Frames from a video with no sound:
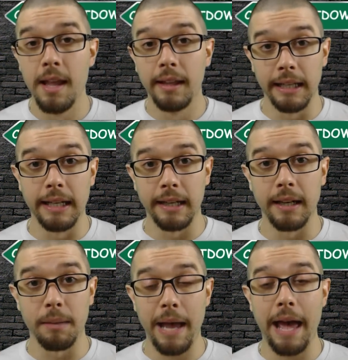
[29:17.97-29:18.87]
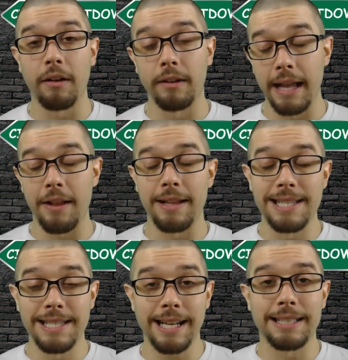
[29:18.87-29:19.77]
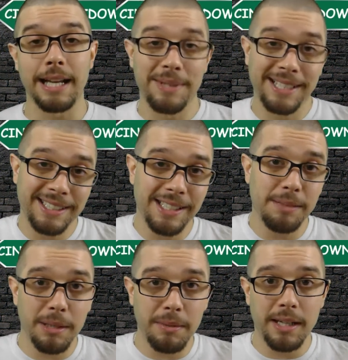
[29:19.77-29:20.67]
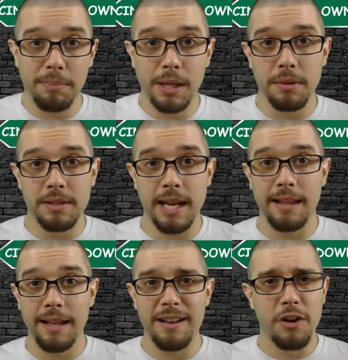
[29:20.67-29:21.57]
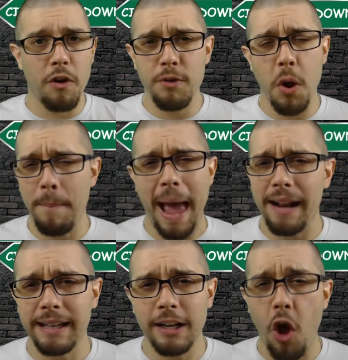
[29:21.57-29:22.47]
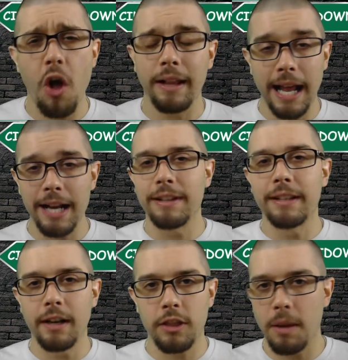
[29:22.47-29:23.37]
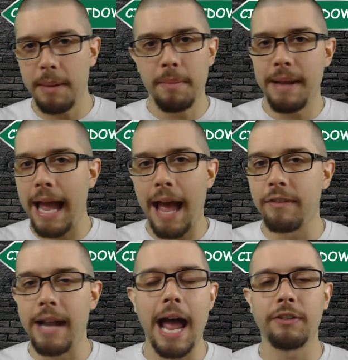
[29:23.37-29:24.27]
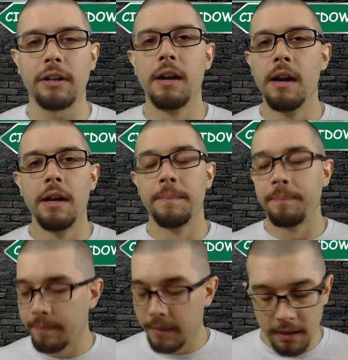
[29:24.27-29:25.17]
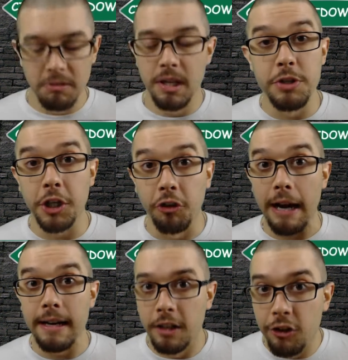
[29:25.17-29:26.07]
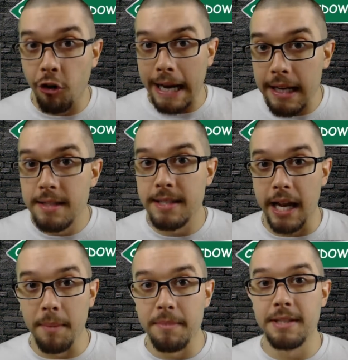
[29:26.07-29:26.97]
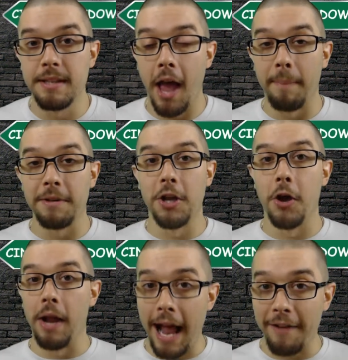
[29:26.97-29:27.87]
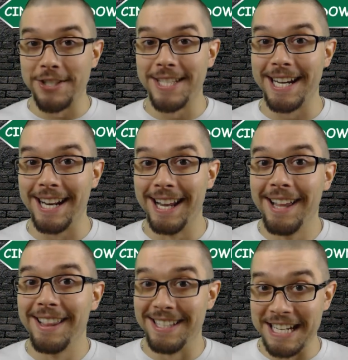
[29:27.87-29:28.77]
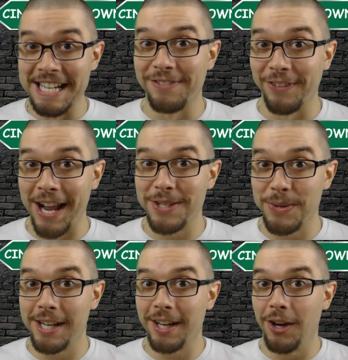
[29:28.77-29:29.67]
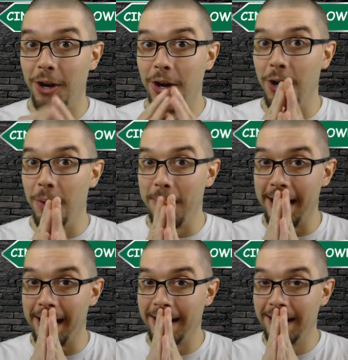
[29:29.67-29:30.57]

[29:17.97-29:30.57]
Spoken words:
leading into the battle. Now that it's six, I'm like, maybe you get people saying that. No battling at all. Like, not even a little. I thought maybe it'd be a half and halfer. It was a great, great setup episode. And after seeing the scenes for next week, oh, man.